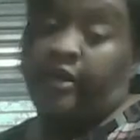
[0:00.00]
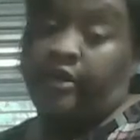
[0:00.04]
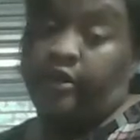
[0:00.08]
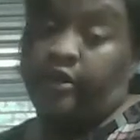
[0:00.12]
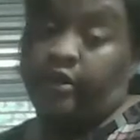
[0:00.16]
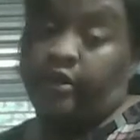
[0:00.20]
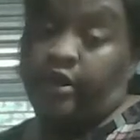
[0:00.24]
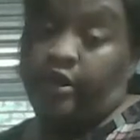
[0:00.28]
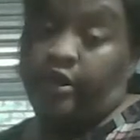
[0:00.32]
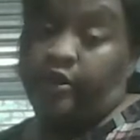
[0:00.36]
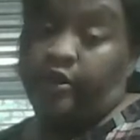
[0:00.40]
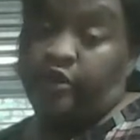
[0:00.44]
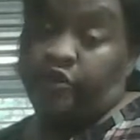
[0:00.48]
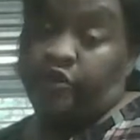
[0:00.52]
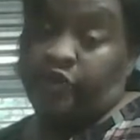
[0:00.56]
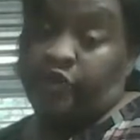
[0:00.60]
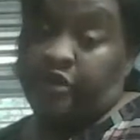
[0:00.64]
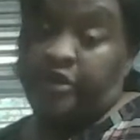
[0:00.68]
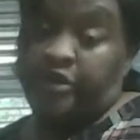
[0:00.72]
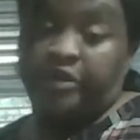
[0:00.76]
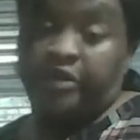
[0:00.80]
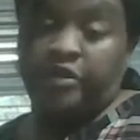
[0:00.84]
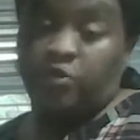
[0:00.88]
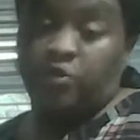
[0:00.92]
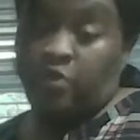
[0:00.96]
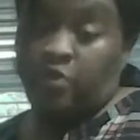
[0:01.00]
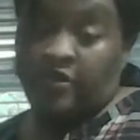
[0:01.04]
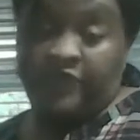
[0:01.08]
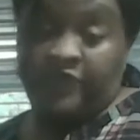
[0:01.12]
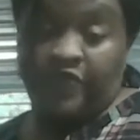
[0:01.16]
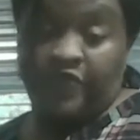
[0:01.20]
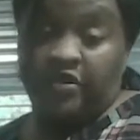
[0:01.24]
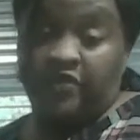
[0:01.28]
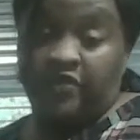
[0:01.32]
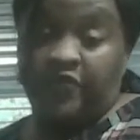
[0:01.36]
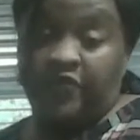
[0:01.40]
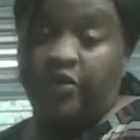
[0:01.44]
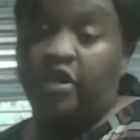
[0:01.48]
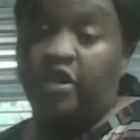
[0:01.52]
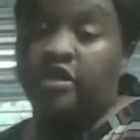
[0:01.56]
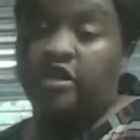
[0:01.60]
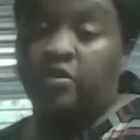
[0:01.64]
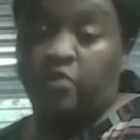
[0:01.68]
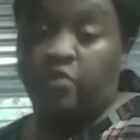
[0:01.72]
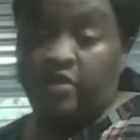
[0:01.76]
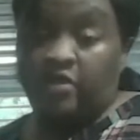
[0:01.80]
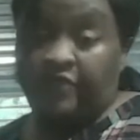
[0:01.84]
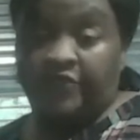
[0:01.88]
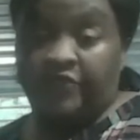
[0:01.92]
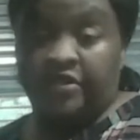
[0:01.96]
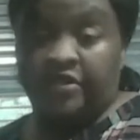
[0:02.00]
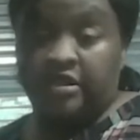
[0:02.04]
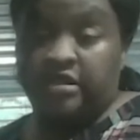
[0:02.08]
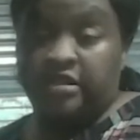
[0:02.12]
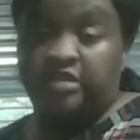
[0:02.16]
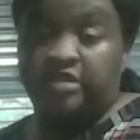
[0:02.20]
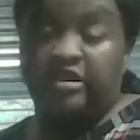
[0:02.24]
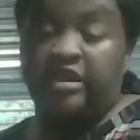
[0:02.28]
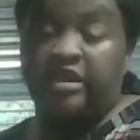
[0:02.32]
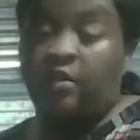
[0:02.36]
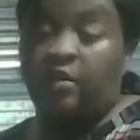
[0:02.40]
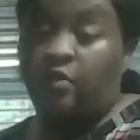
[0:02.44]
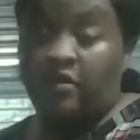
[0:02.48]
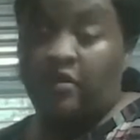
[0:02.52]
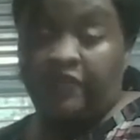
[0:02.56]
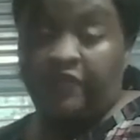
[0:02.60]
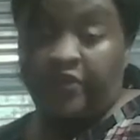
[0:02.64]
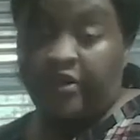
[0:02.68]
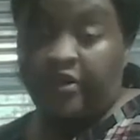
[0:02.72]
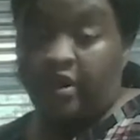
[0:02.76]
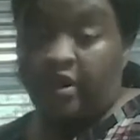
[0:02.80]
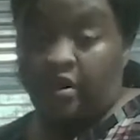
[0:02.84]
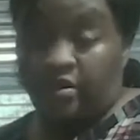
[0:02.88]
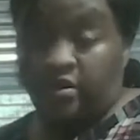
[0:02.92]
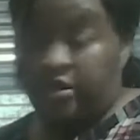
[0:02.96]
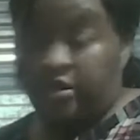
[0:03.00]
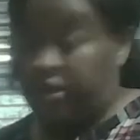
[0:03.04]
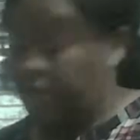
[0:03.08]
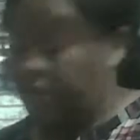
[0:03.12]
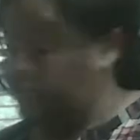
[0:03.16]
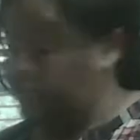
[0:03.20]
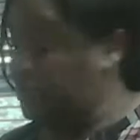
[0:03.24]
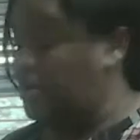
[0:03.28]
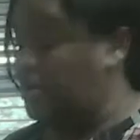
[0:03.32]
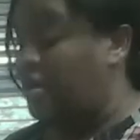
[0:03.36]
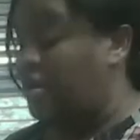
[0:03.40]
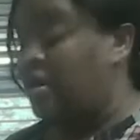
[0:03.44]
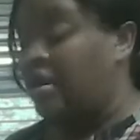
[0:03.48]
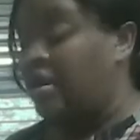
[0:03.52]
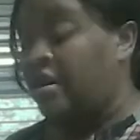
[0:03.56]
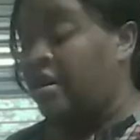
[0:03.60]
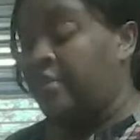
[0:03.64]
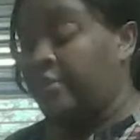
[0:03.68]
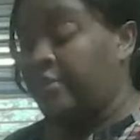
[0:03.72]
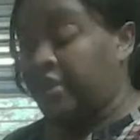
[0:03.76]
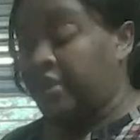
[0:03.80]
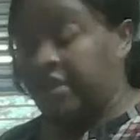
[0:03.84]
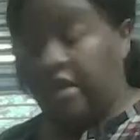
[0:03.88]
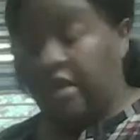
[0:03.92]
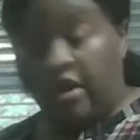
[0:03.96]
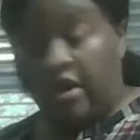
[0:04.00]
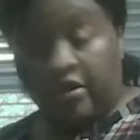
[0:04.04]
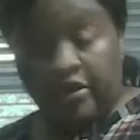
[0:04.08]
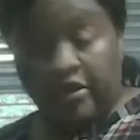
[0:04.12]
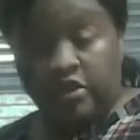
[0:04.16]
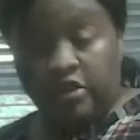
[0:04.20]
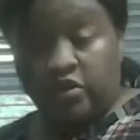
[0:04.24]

know the Holy Trinity is one for the Father, one for the Son, and one for the Holy Ghost. But the Holy